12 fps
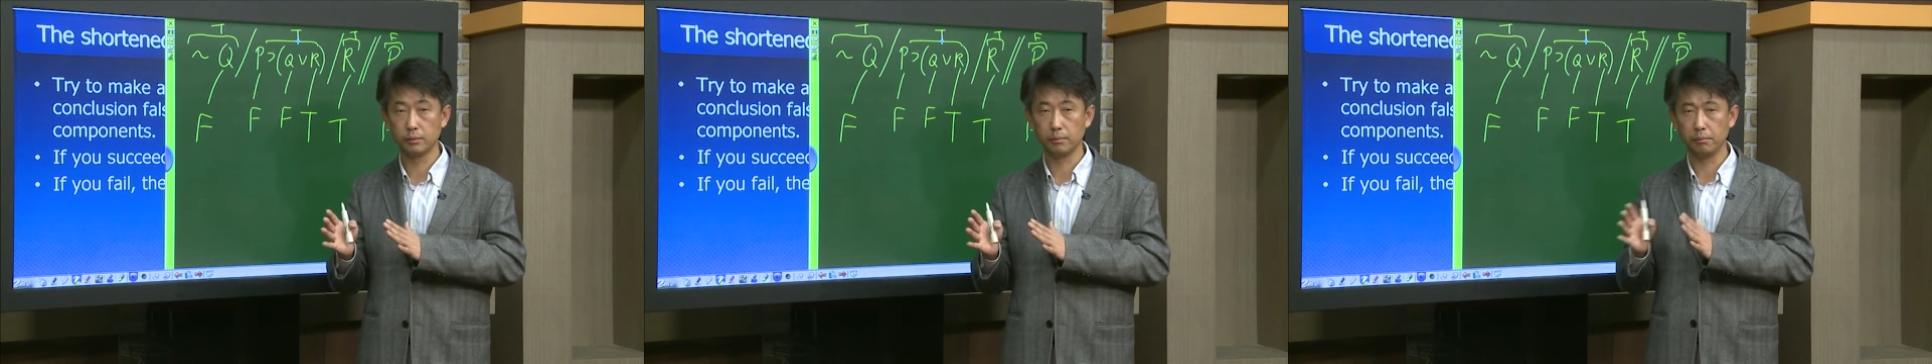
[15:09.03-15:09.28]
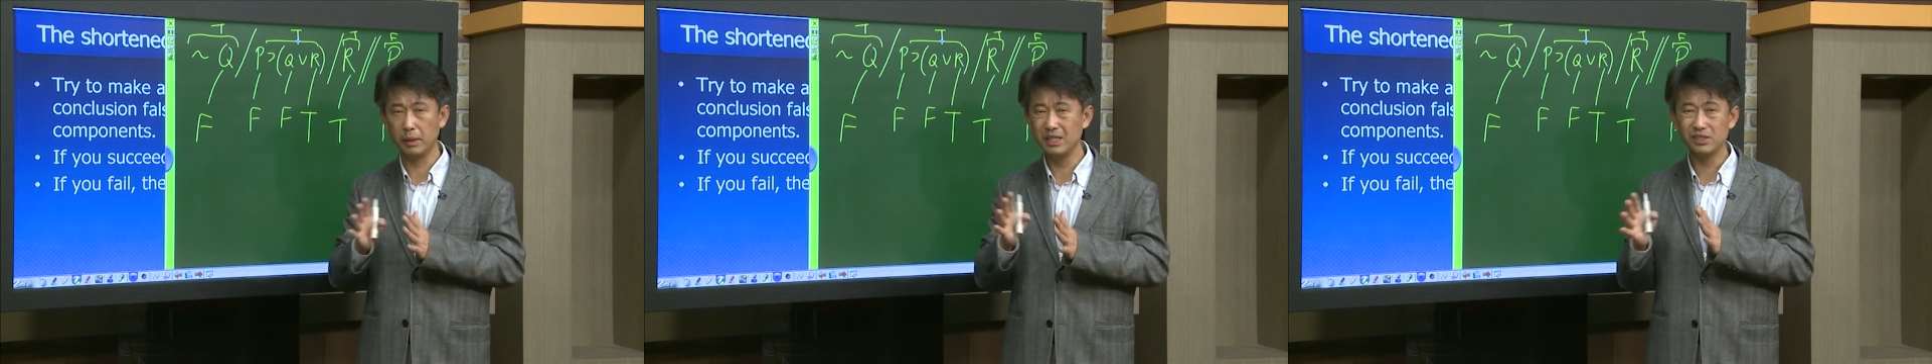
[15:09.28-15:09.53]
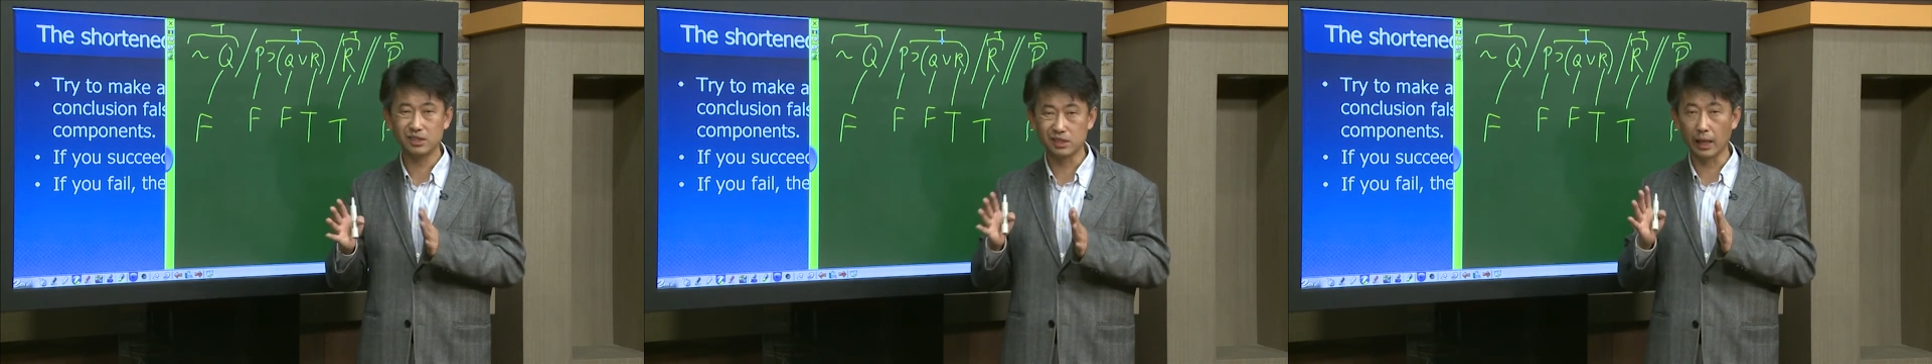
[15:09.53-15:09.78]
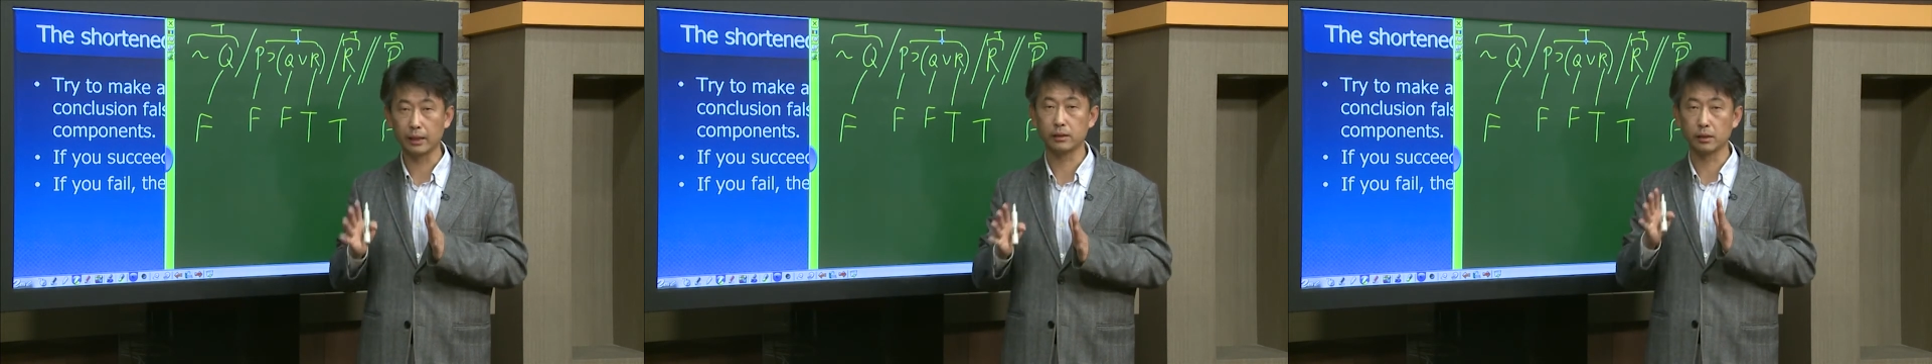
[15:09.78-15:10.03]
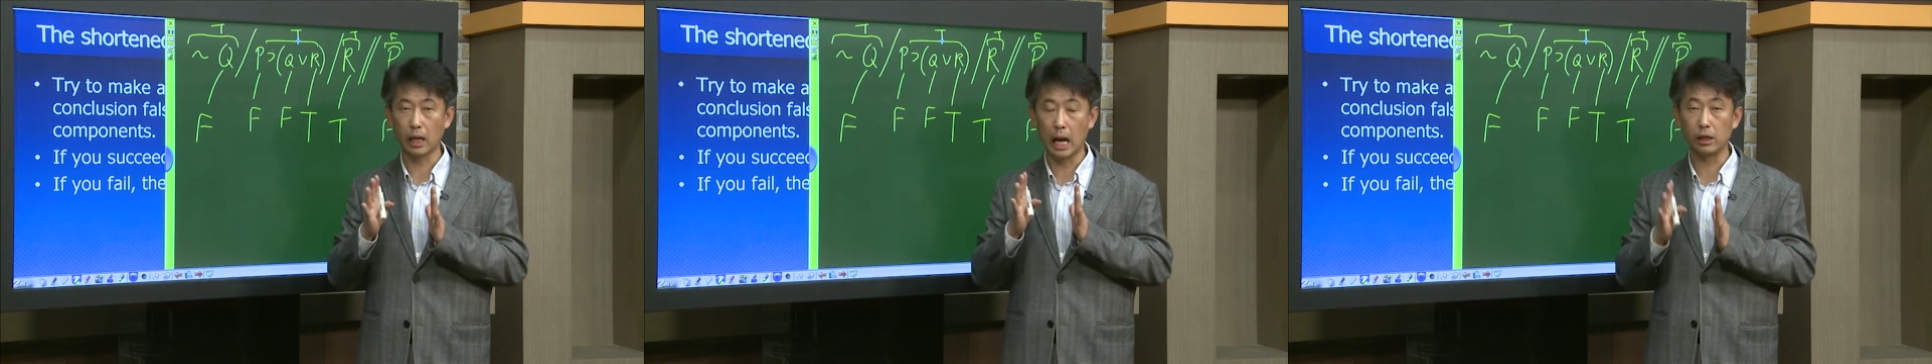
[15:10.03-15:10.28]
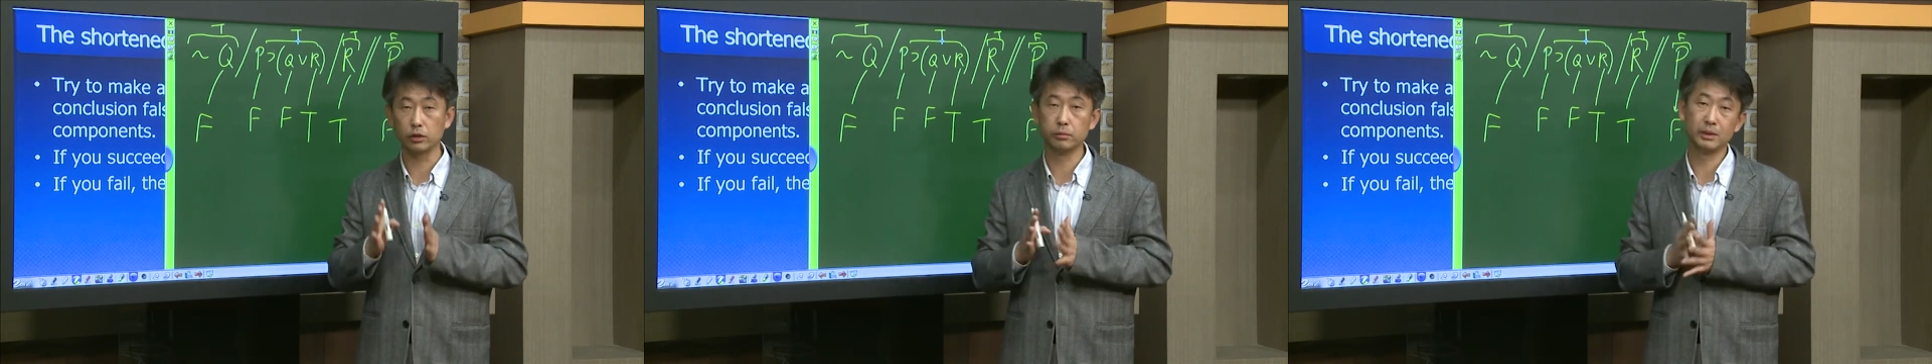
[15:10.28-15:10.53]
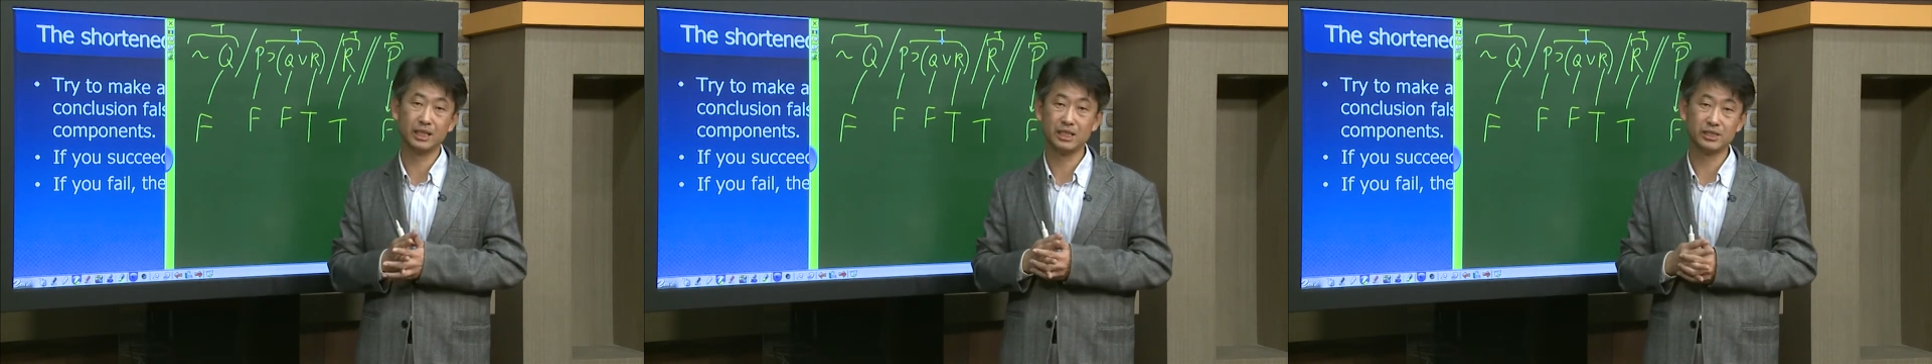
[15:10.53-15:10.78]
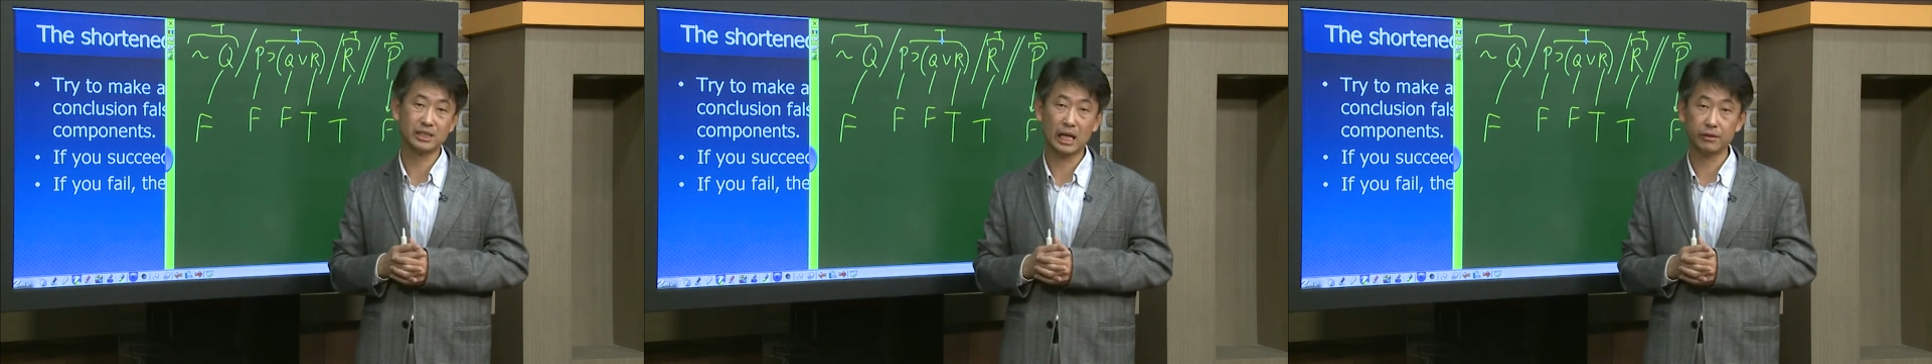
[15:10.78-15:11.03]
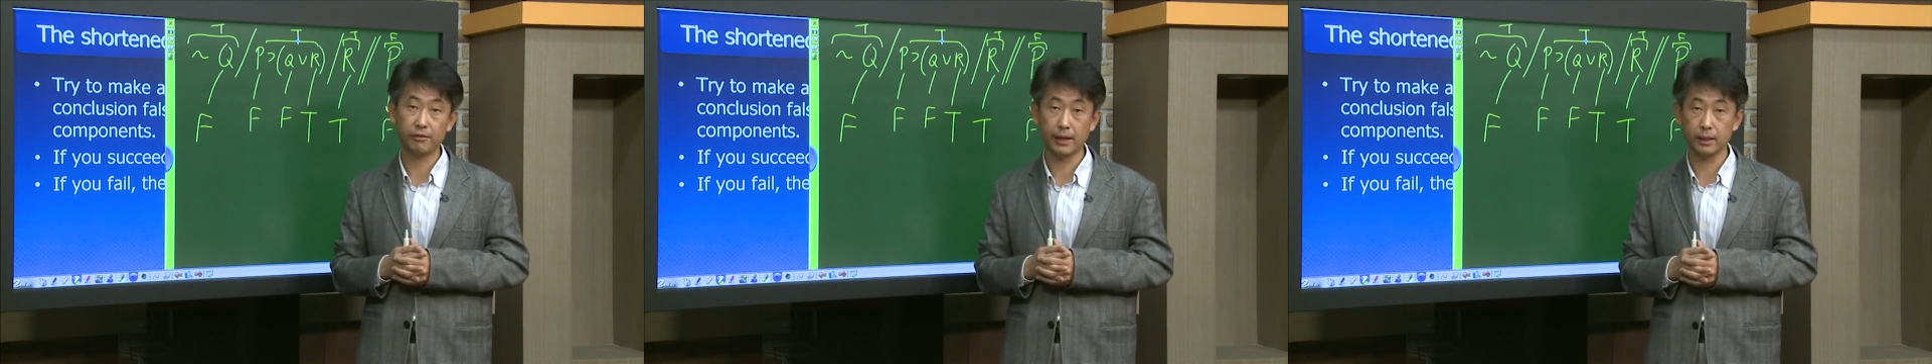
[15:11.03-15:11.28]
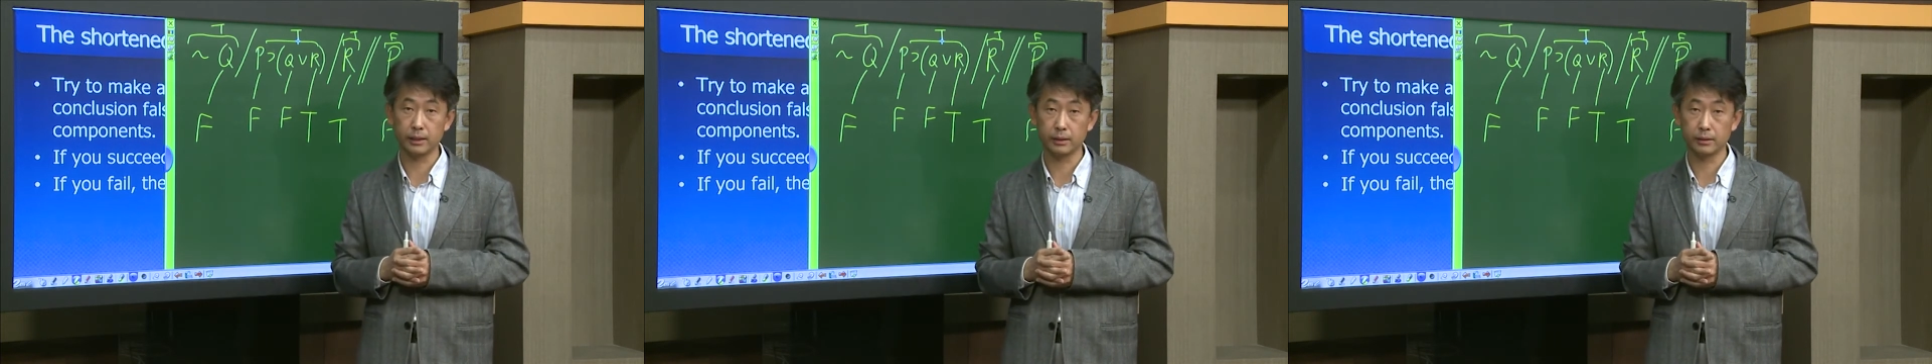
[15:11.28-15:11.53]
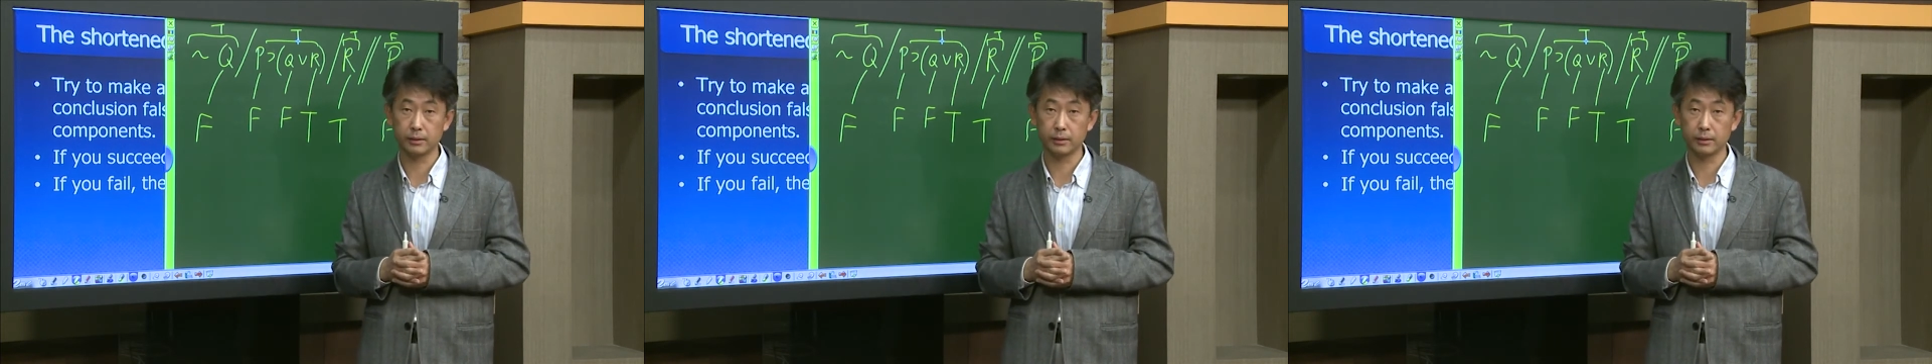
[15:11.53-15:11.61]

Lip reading: means that the argument is not valid.